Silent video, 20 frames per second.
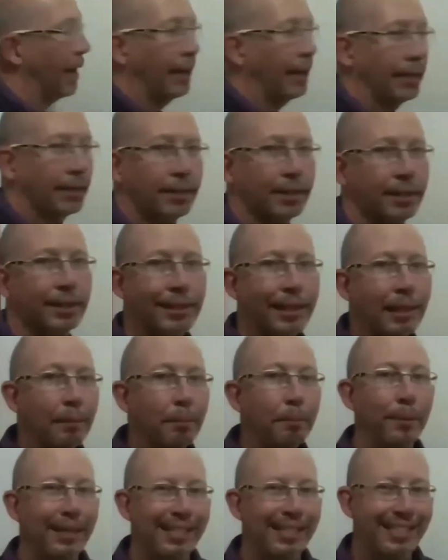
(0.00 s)

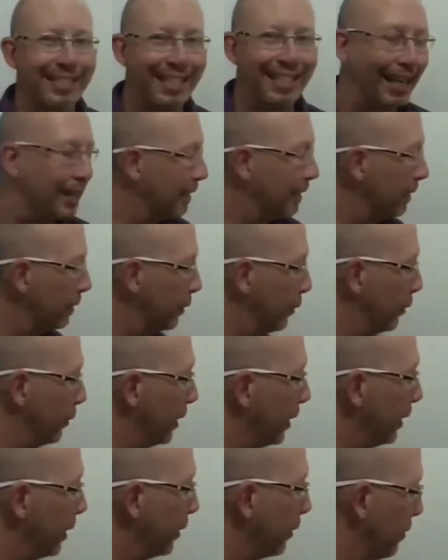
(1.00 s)
simply telling you
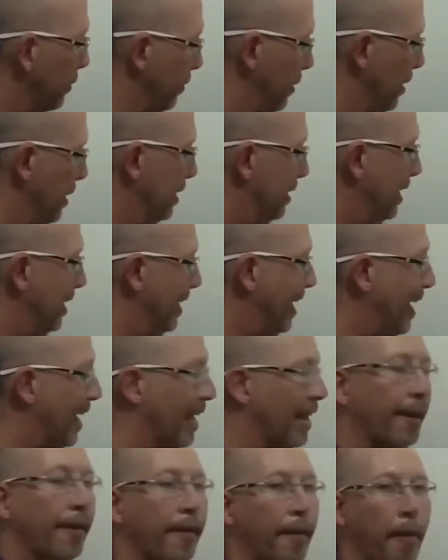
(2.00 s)
here today
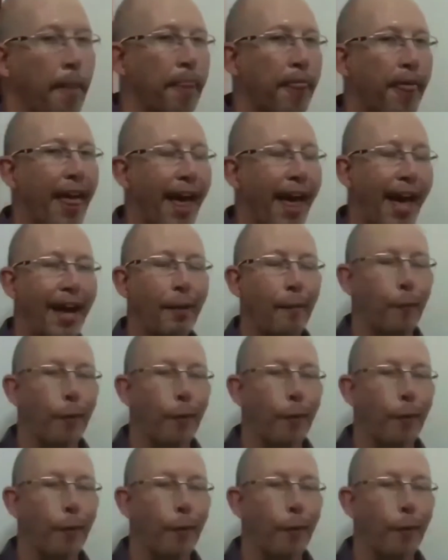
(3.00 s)
that what the